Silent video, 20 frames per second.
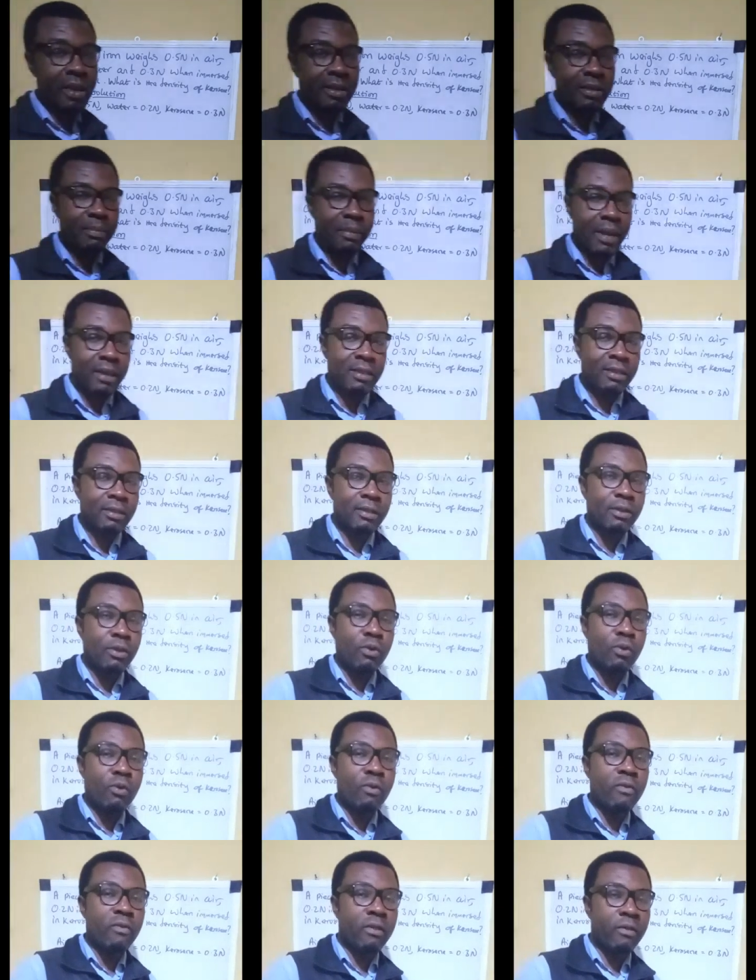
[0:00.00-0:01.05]
is mass
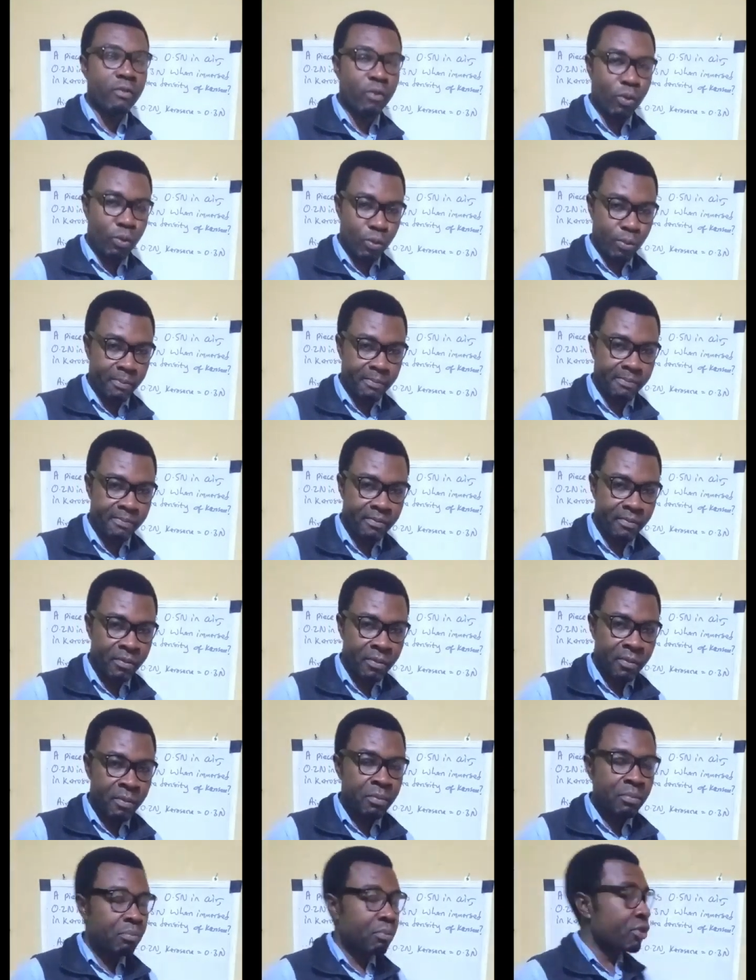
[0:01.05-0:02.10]
over volume,
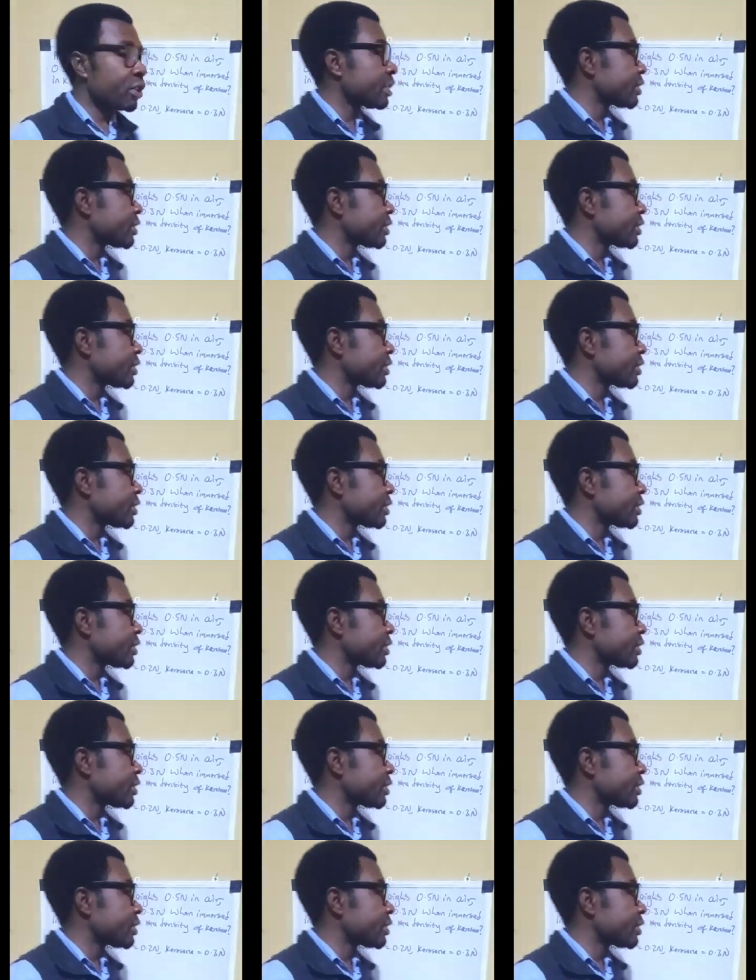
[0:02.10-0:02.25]
but